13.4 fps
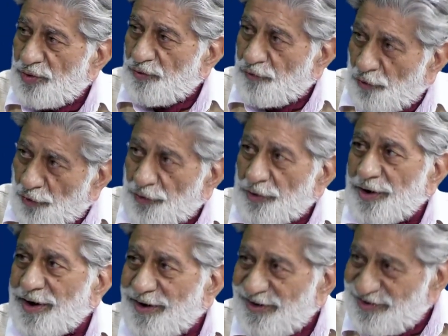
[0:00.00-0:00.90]
for
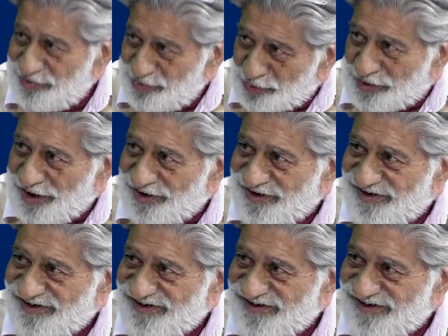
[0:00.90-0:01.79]
UK
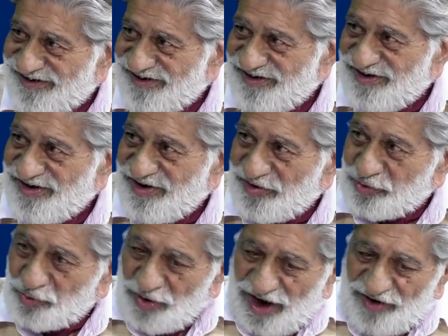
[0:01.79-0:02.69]

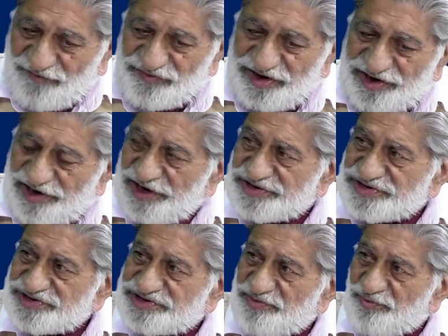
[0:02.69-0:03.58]
to have the
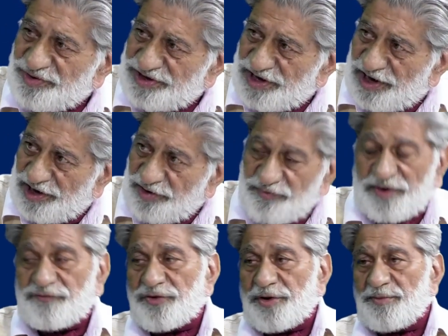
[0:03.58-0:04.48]
relationship with the Ireland. We
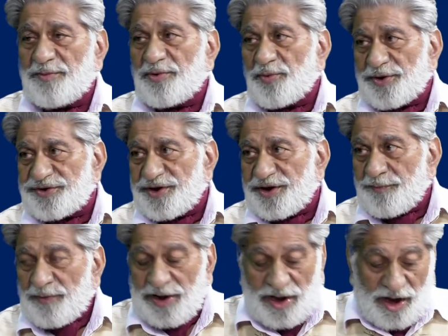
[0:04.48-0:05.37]
have to remember one thing.
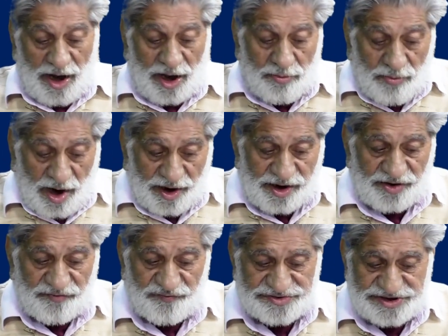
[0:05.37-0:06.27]
Our
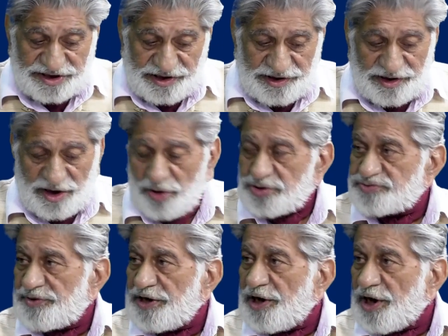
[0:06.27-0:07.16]
market physically now
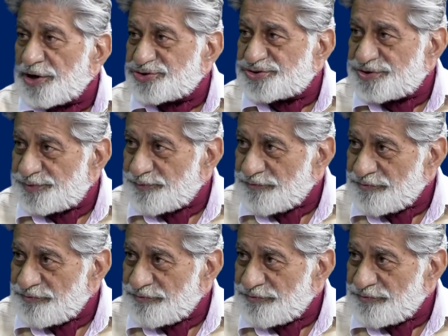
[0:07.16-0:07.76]
is very large.